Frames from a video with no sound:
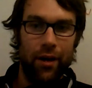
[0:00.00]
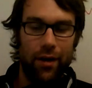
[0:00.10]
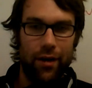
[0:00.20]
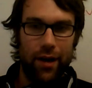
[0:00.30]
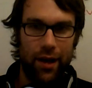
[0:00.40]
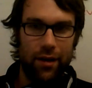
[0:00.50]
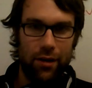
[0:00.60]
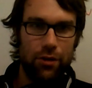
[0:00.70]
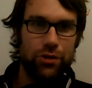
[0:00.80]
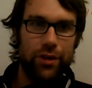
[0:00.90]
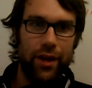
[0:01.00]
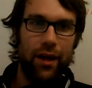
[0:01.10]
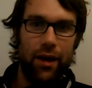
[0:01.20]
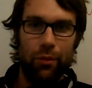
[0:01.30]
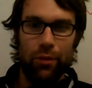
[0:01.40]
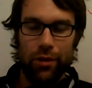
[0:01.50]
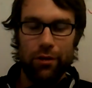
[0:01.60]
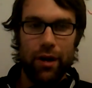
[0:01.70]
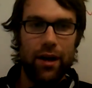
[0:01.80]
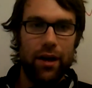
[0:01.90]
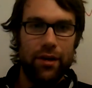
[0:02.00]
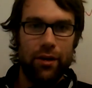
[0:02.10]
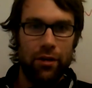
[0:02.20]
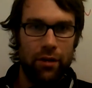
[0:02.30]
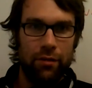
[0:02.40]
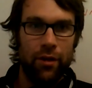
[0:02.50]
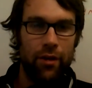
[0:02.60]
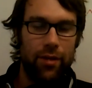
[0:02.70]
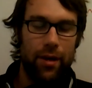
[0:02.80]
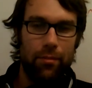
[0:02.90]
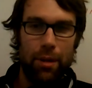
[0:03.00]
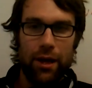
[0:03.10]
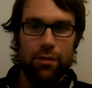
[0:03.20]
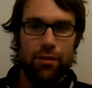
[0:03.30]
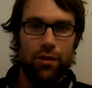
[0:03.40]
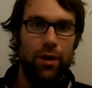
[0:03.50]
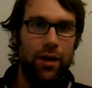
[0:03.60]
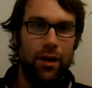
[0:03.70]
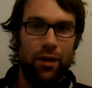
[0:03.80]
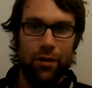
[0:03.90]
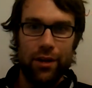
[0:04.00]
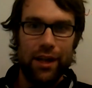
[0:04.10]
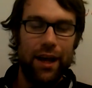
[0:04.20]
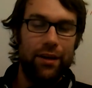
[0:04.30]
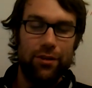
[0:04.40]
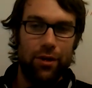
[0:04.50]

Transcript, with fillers: Uh, and usually it will create a narrative that paints you in a good light,